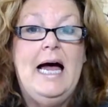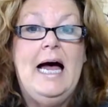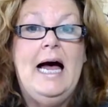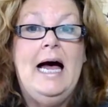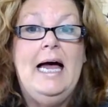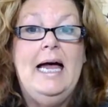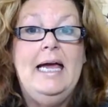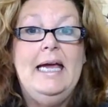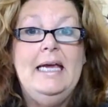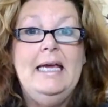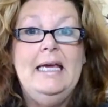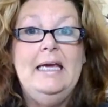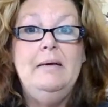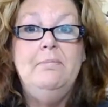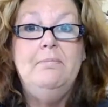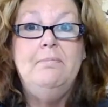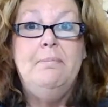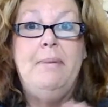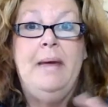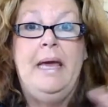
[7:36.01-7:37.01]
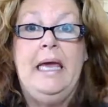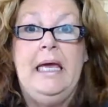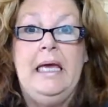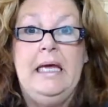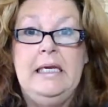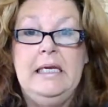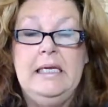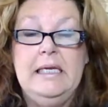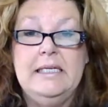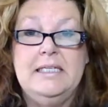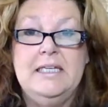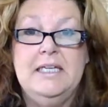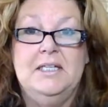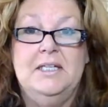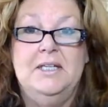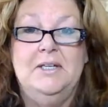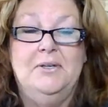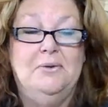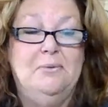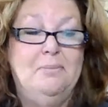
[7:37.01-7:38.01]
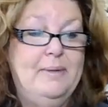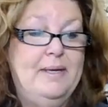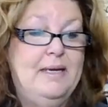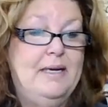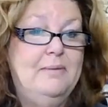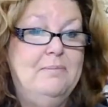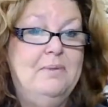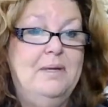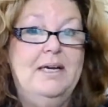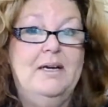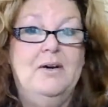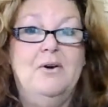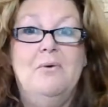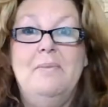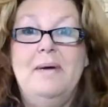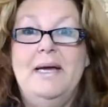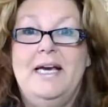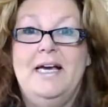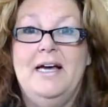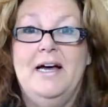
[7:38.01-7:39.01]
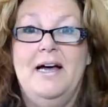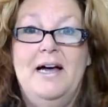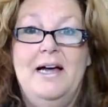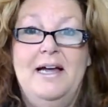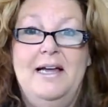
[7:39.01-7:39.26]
I panicked a little bit. I'm like, oh my God,